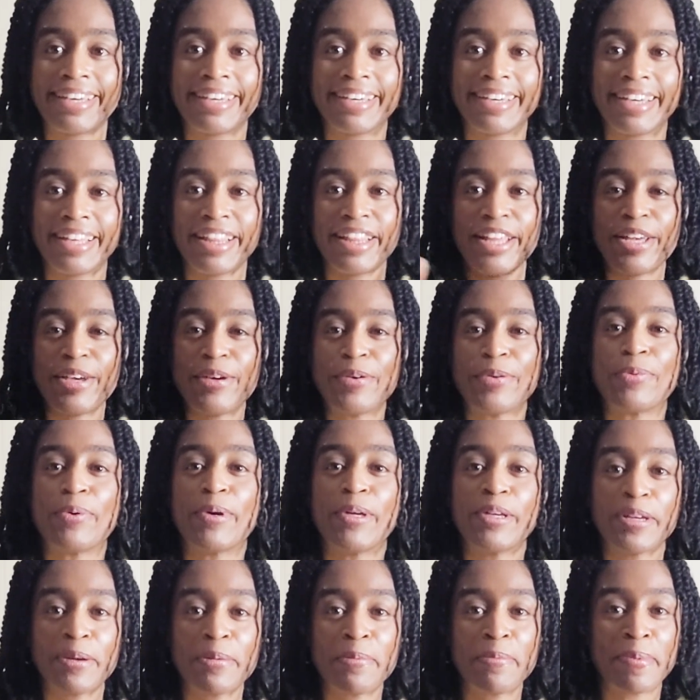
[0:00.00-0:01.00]
Hello,
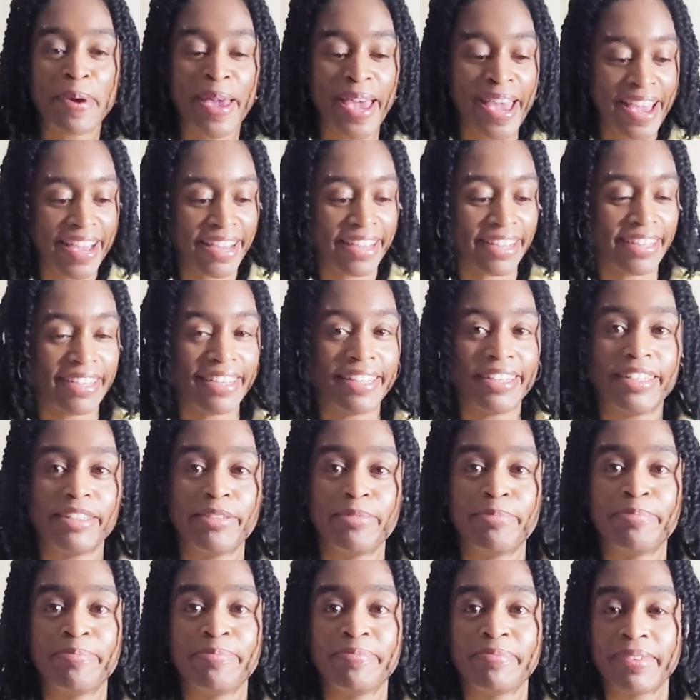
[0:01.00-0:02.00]
welcome back.
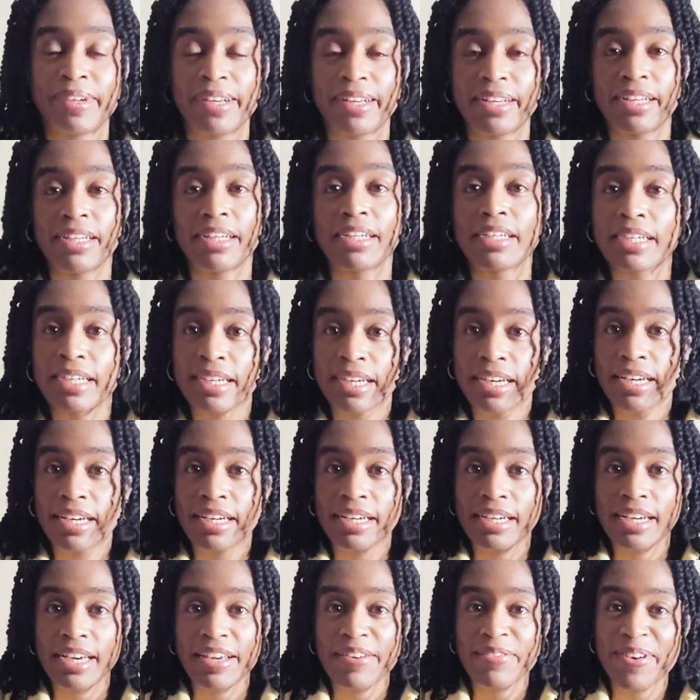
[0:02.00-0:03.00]
I
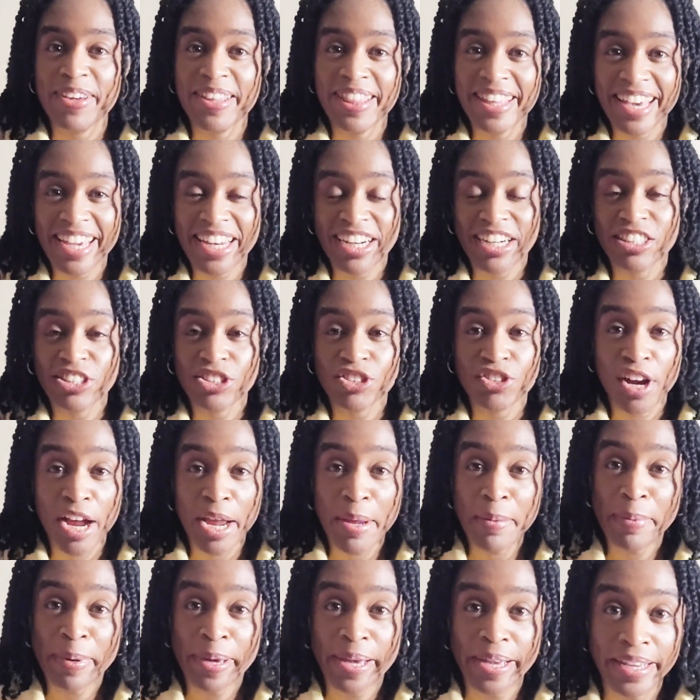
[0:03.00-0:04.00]
finally got a
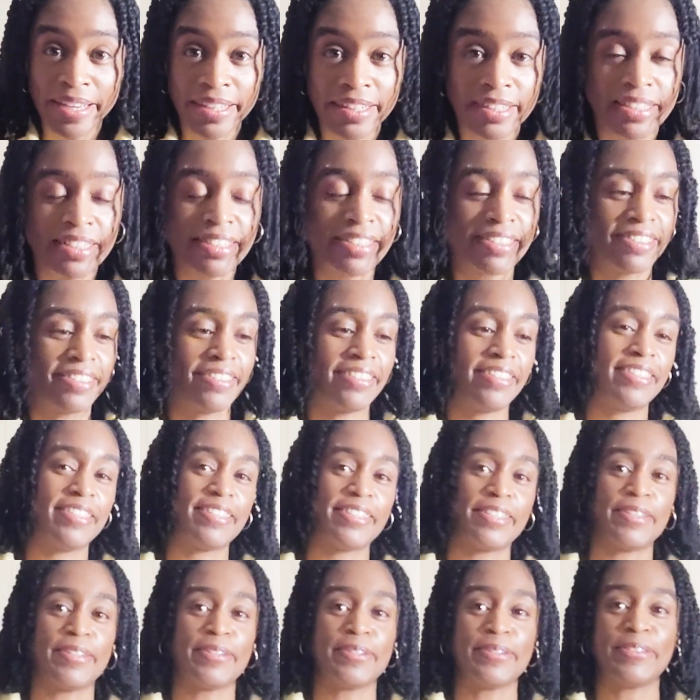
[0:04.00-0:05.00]
tripod,
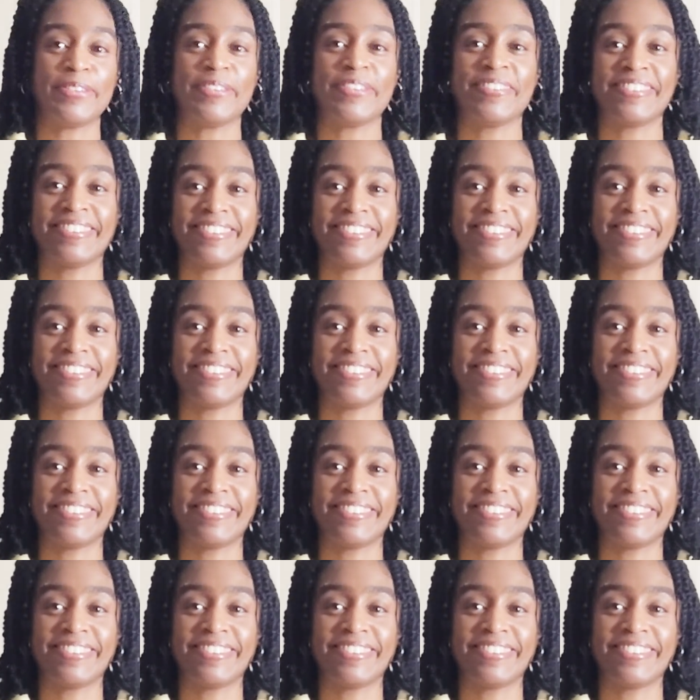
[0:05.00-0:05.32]
so